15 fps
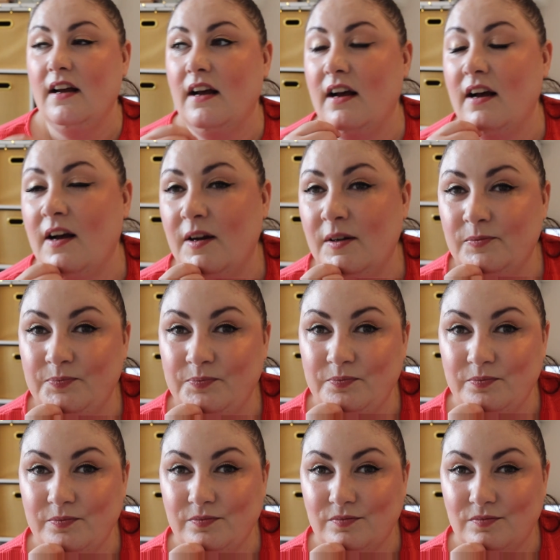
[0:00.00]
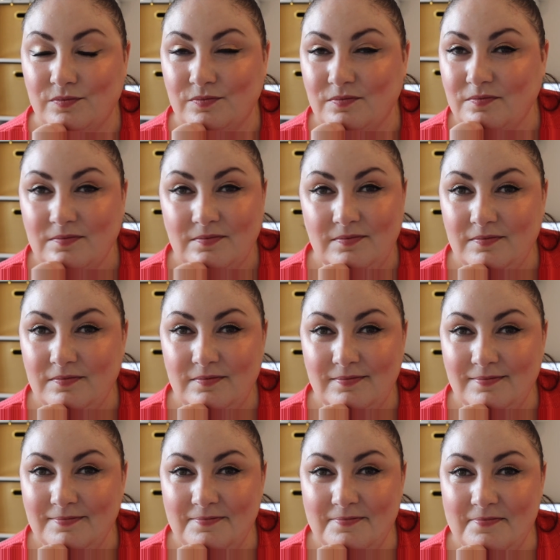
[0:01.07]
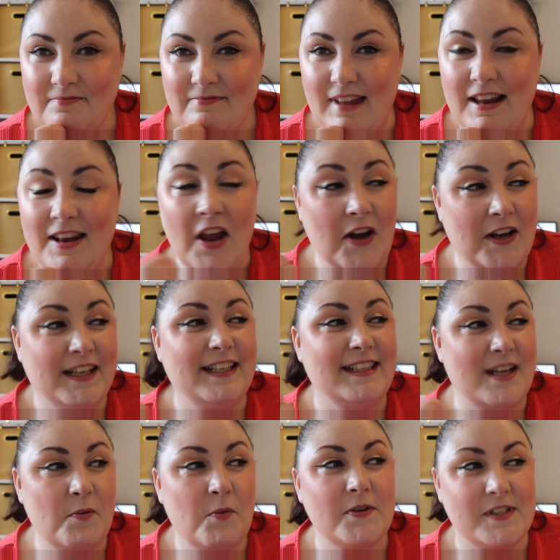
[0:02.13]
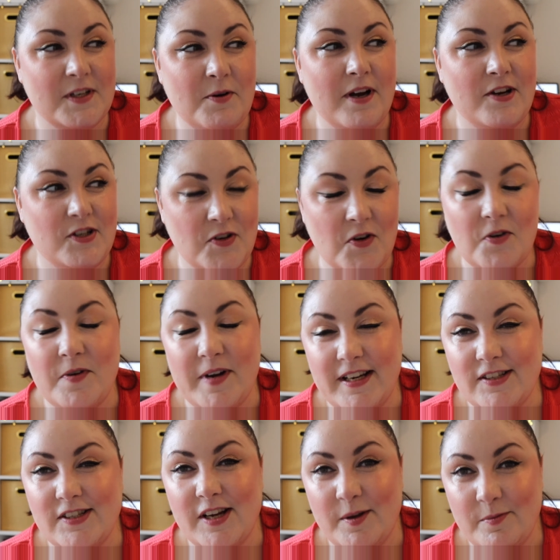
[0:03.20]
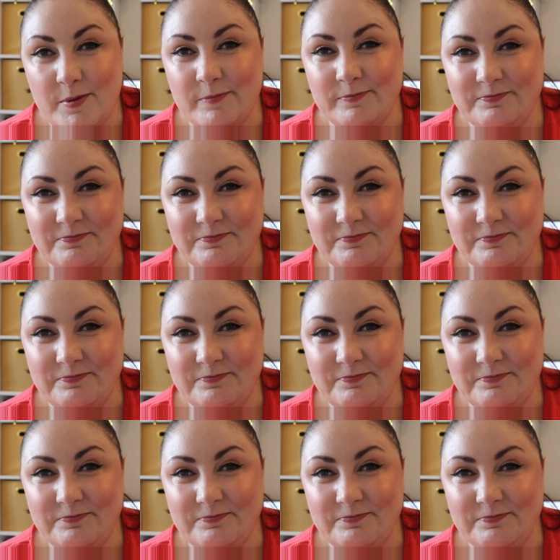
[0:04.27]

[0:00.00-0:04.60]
Luckily there was a question on queenship,